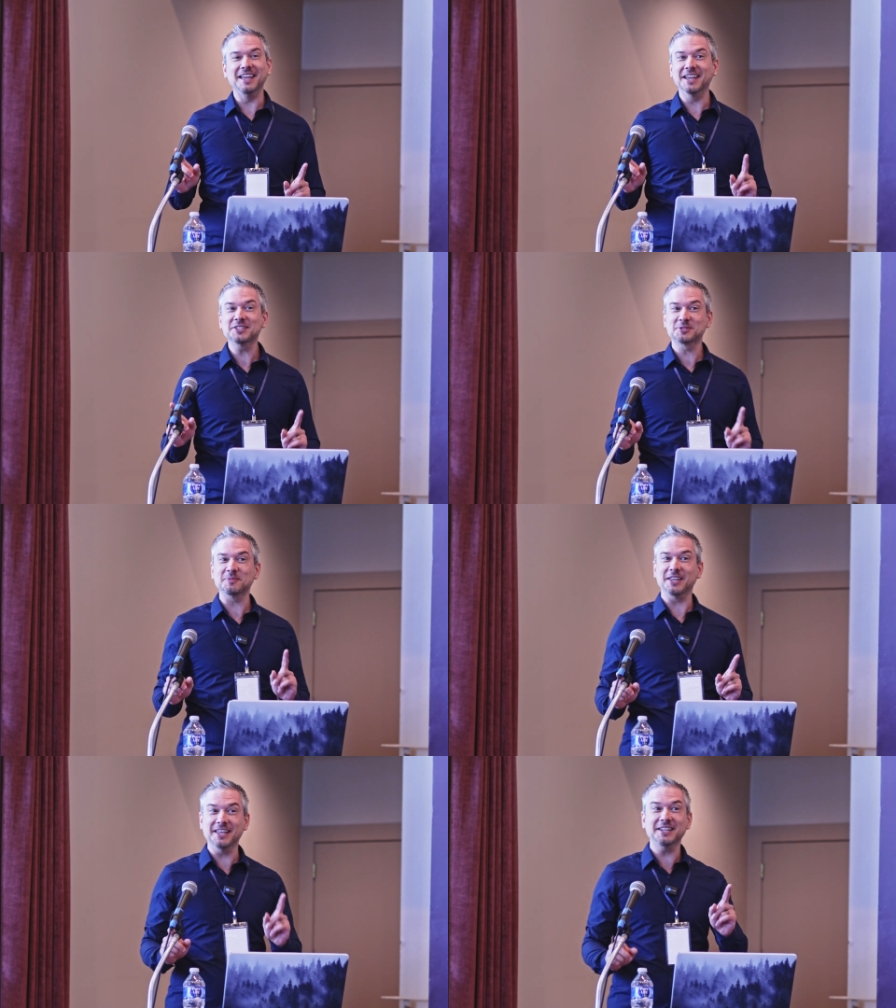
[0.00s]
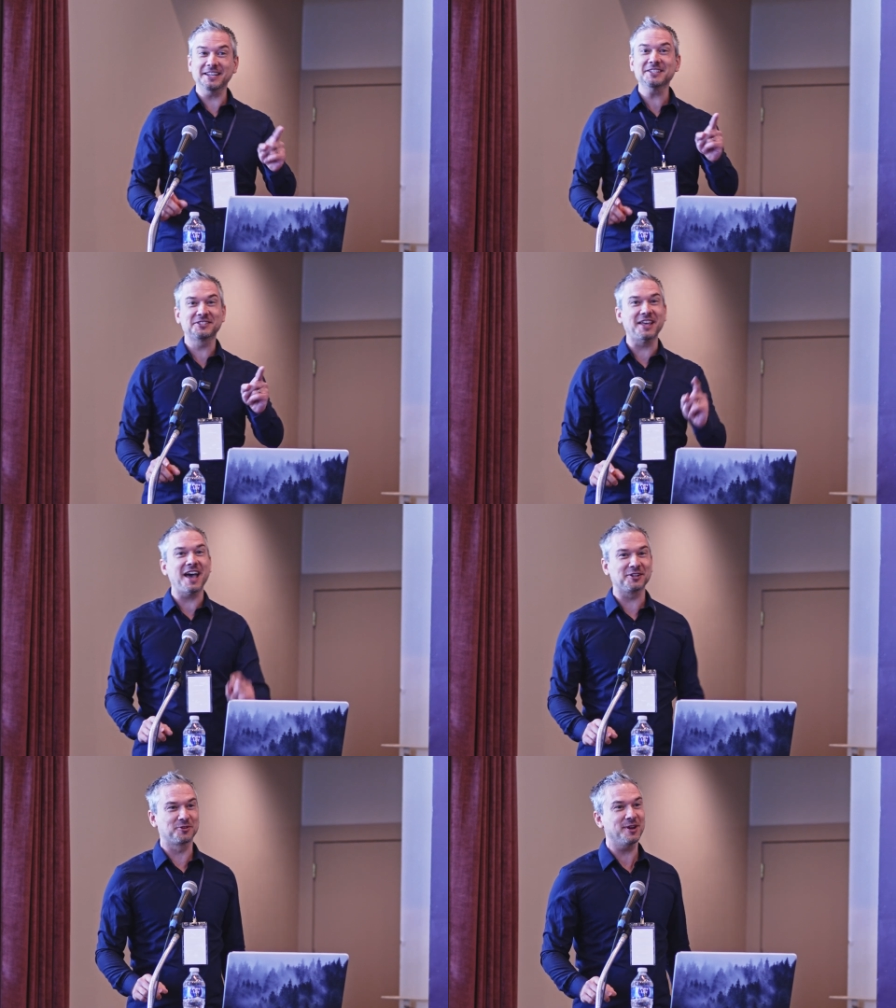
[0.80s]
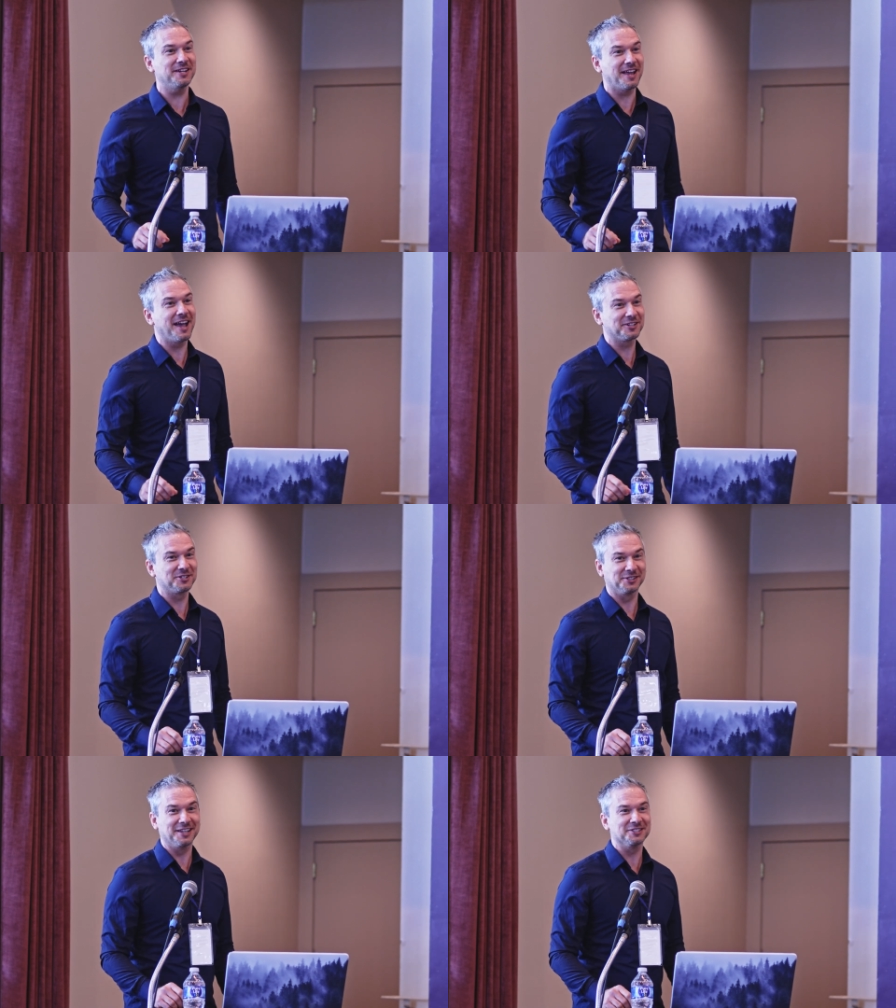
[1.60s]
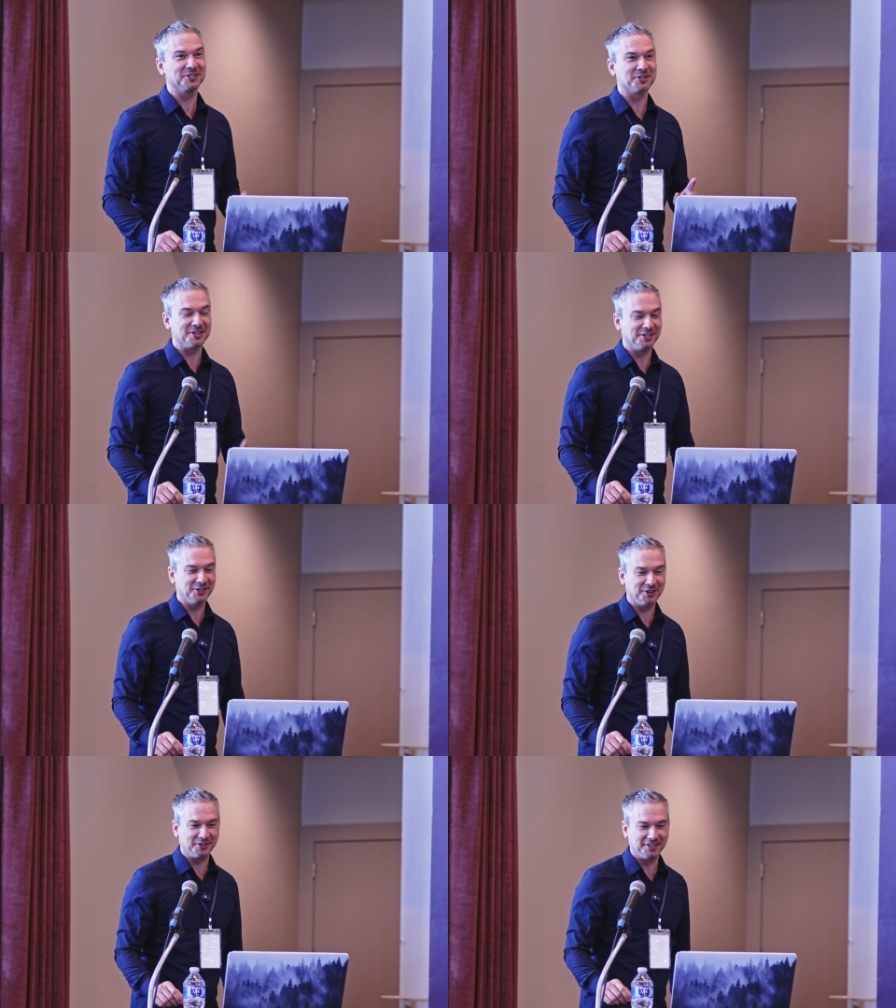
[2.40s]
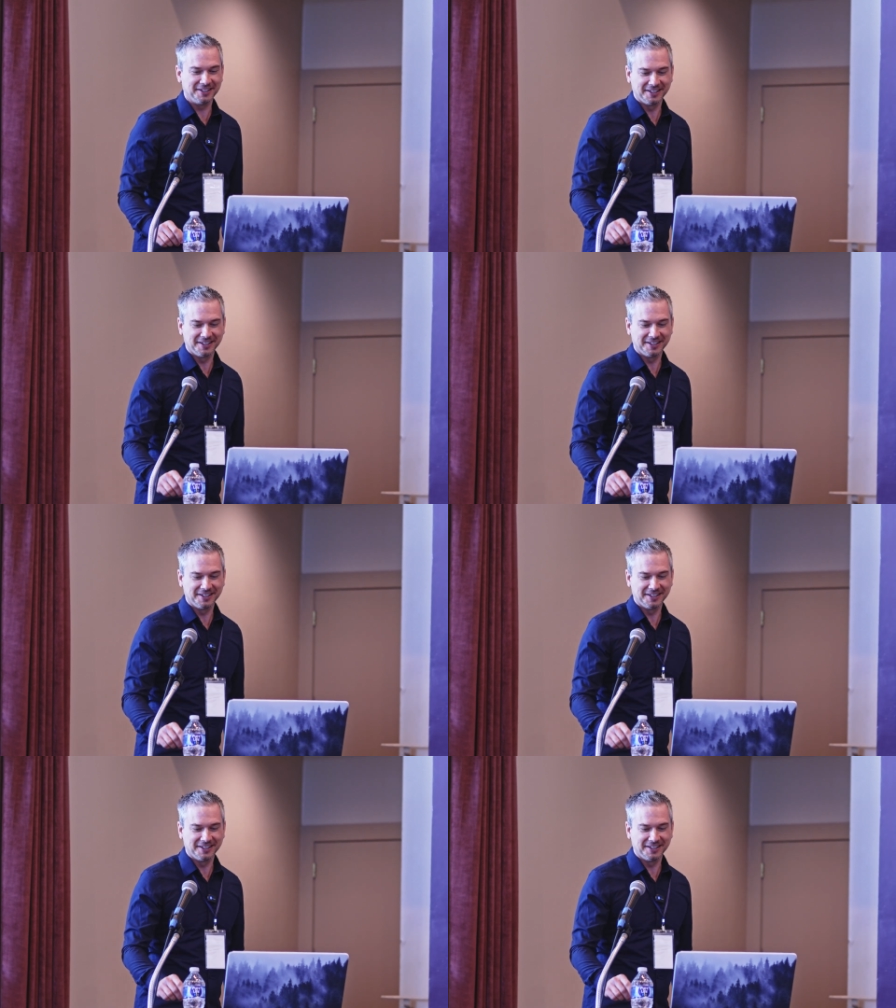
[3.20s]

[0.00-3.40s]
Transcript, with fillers: it's, it is that great, actually, as you're going to learn.